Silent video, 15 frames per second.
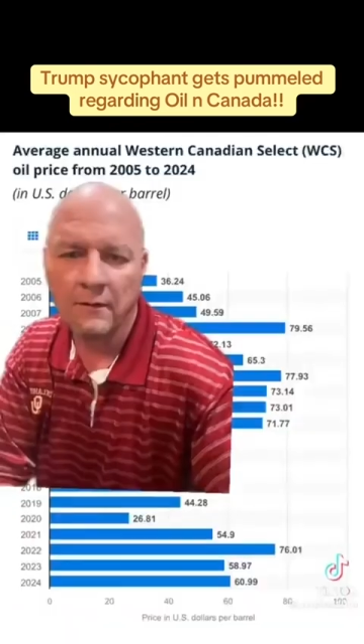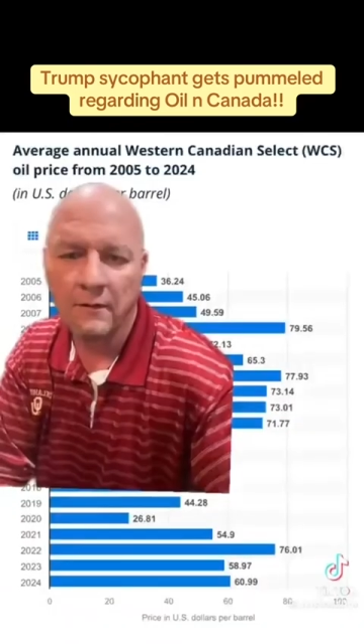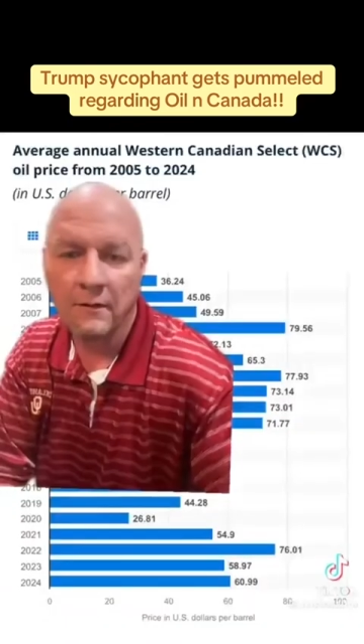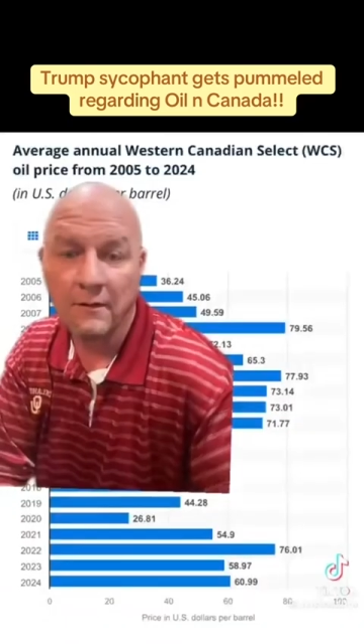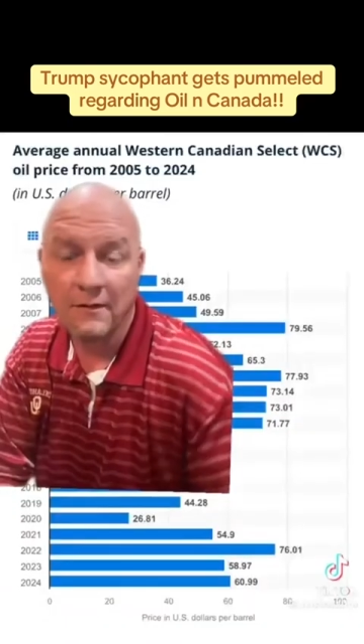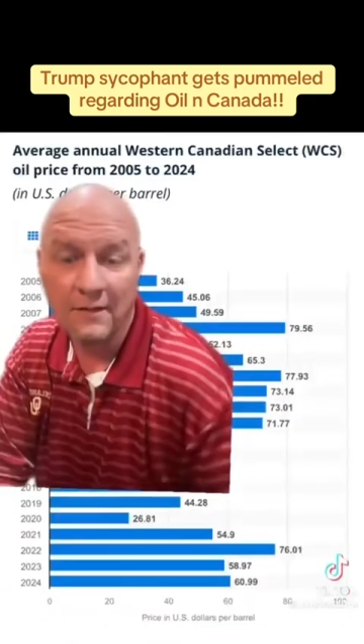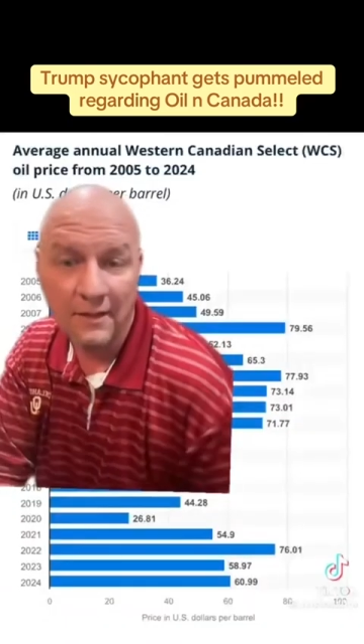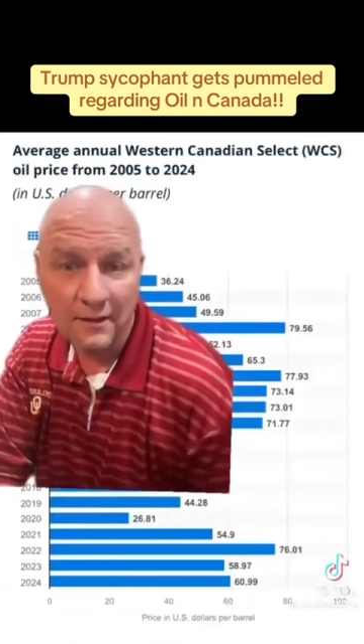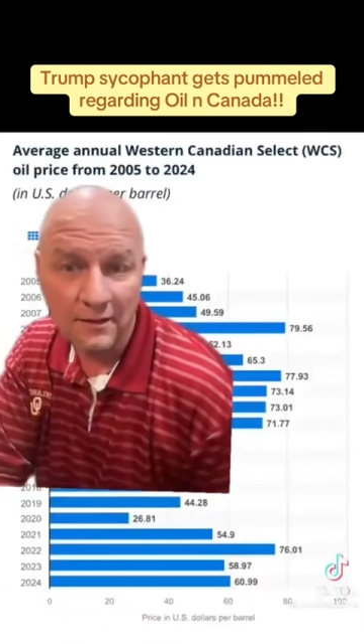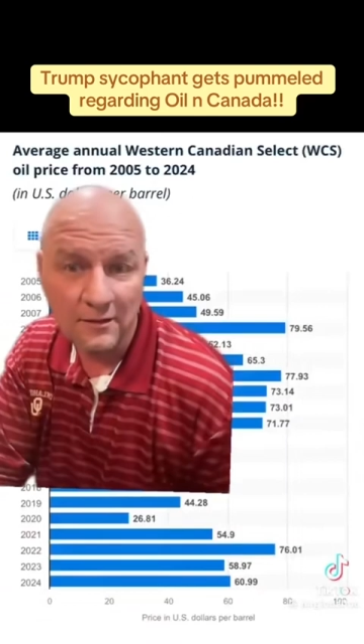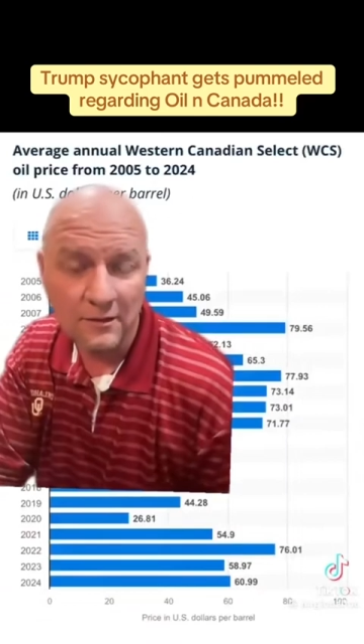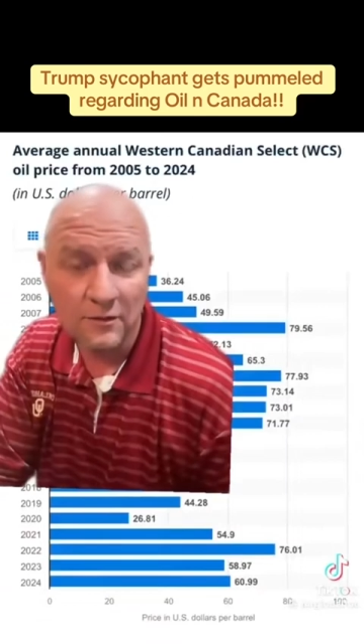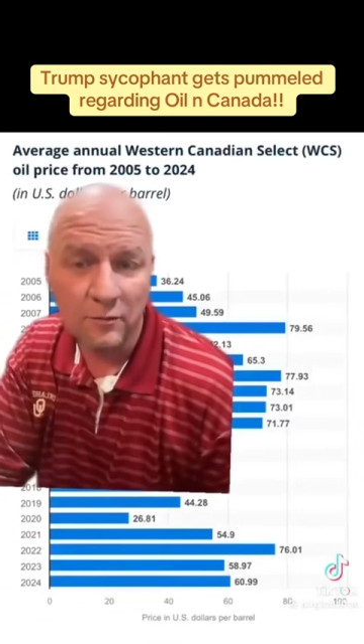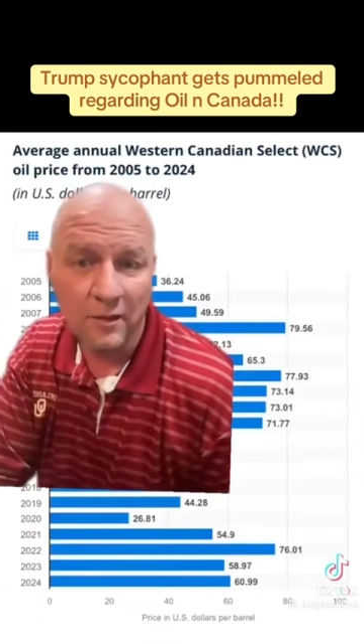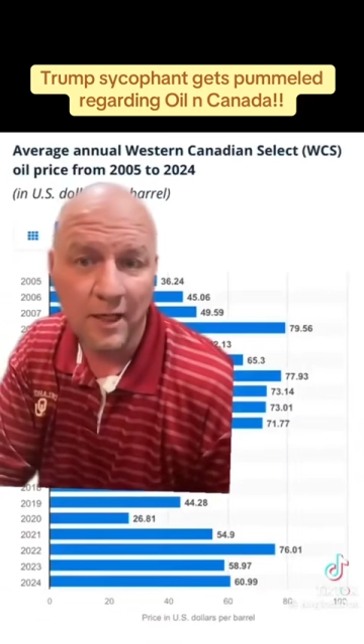This is what
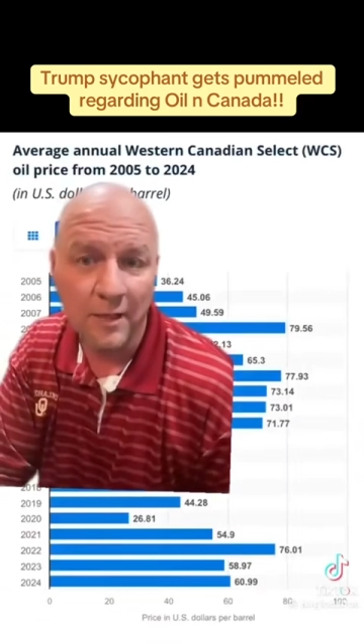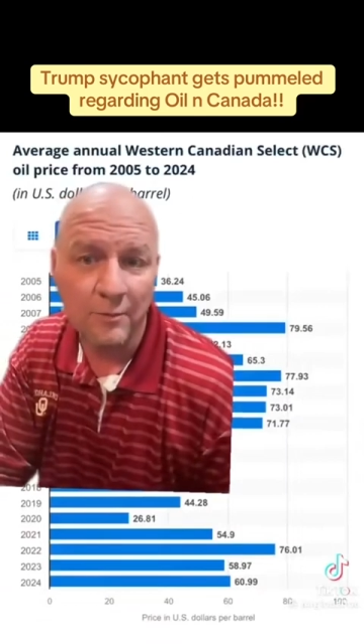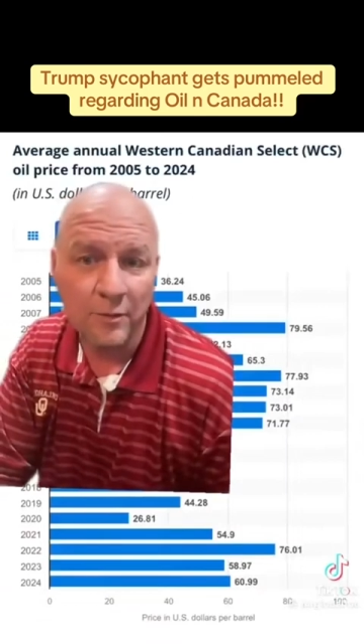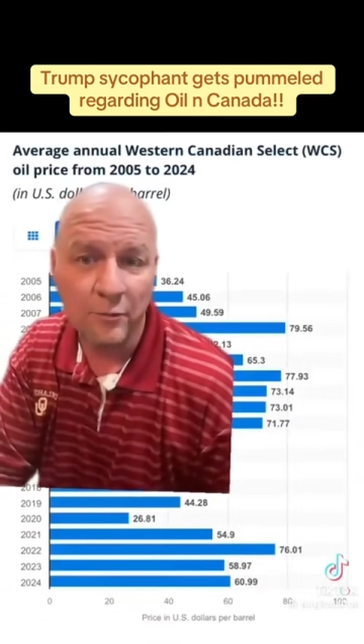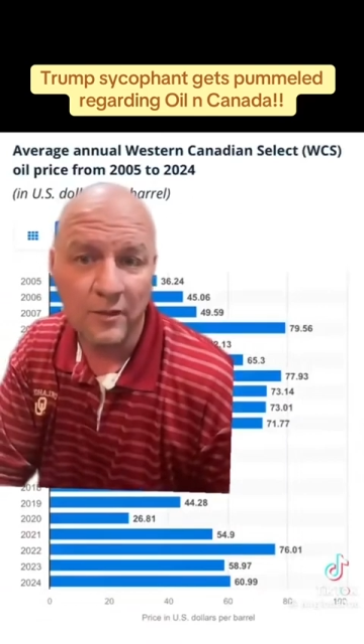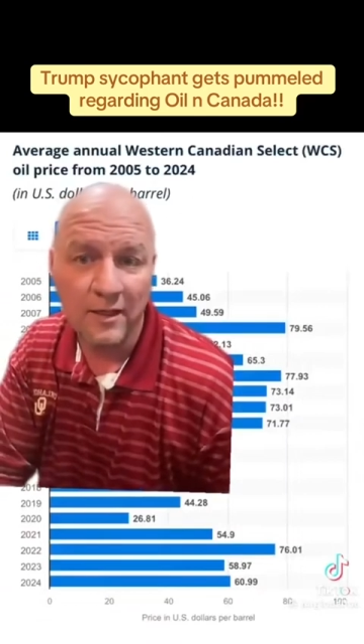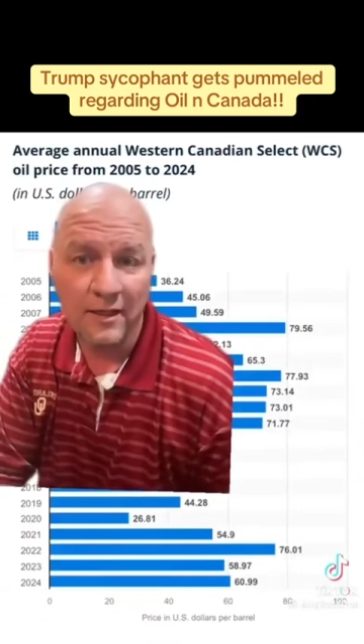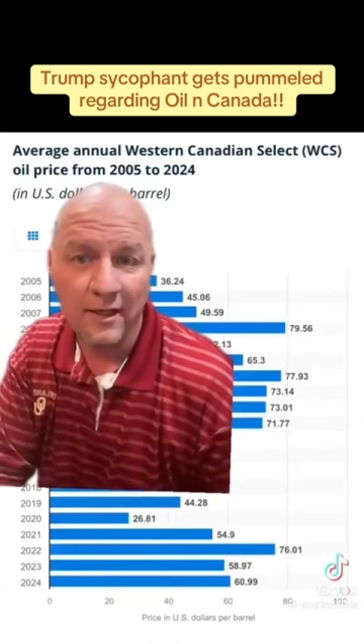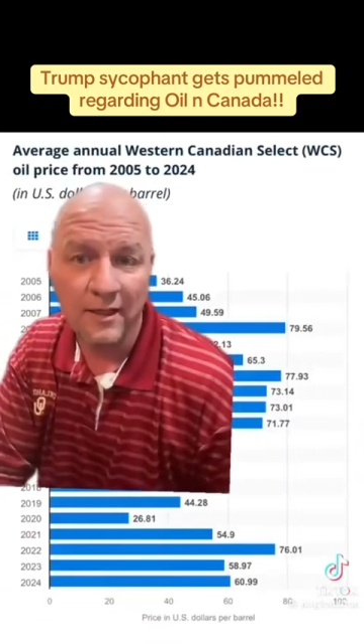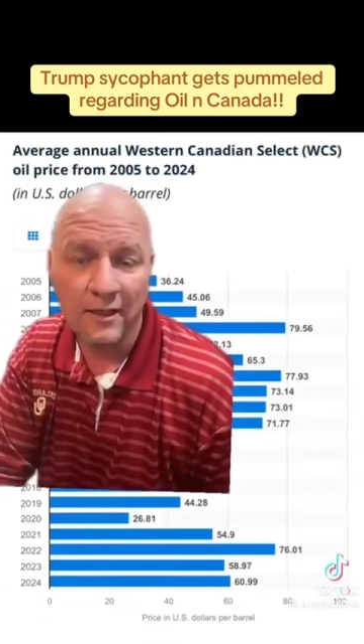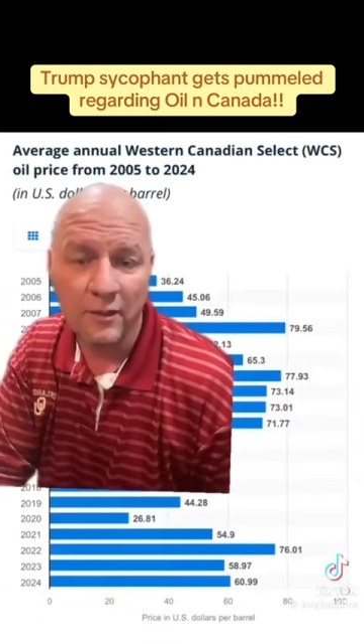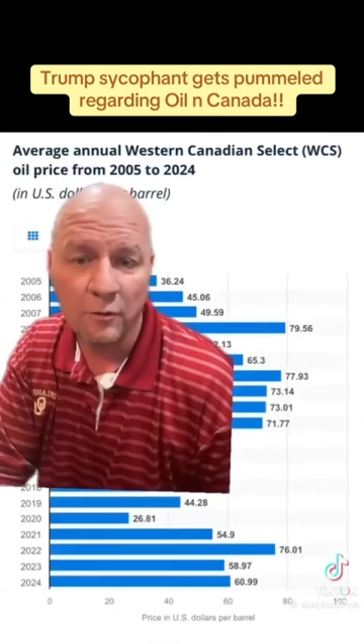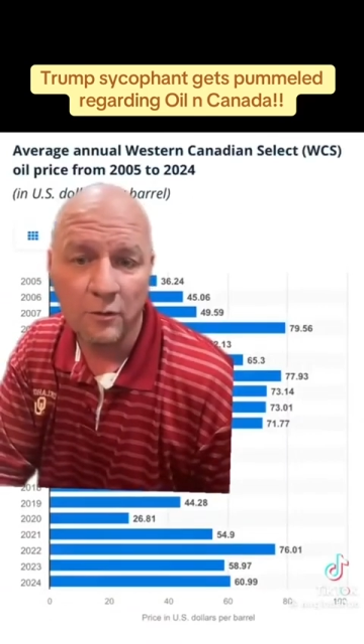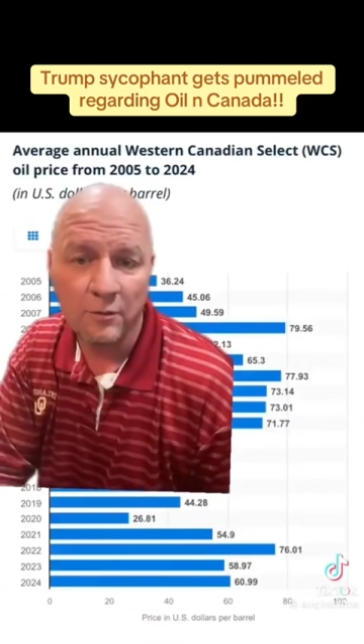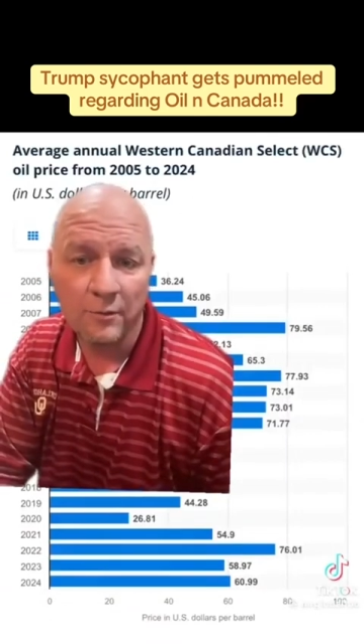happened with Canadian oil
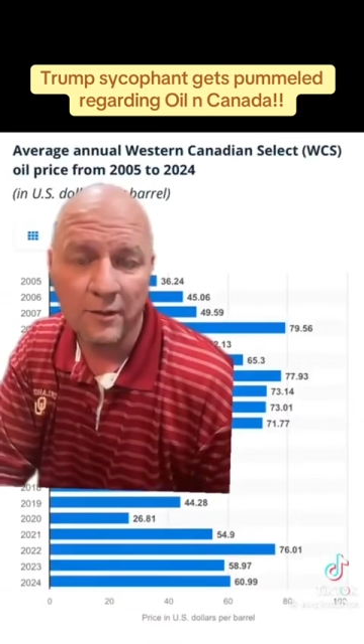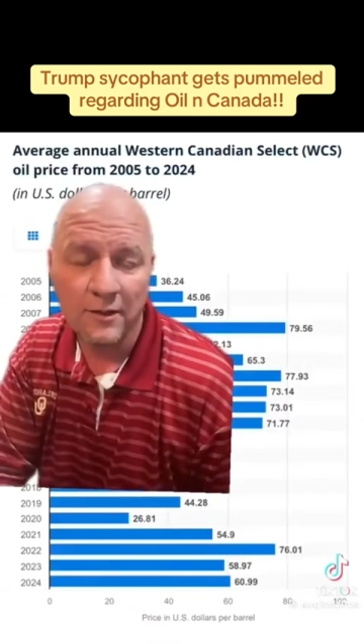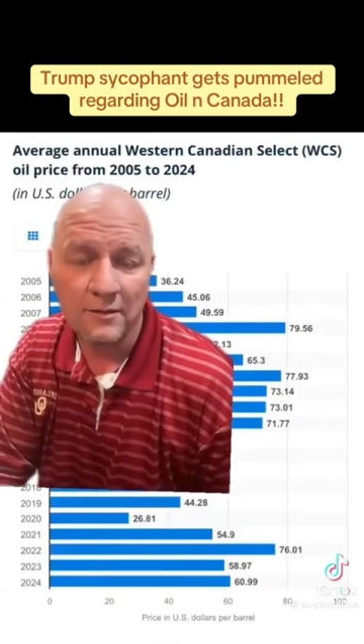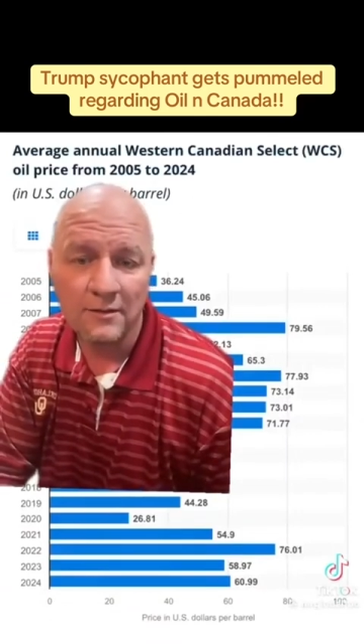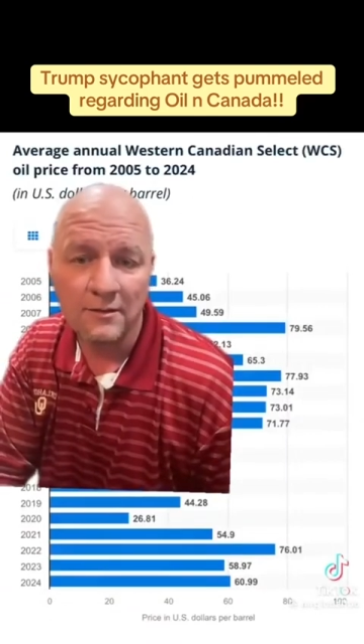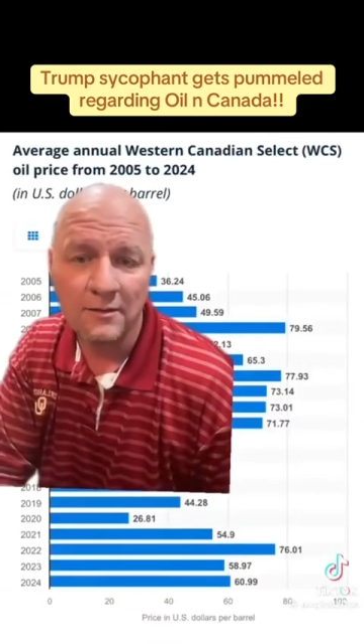prices.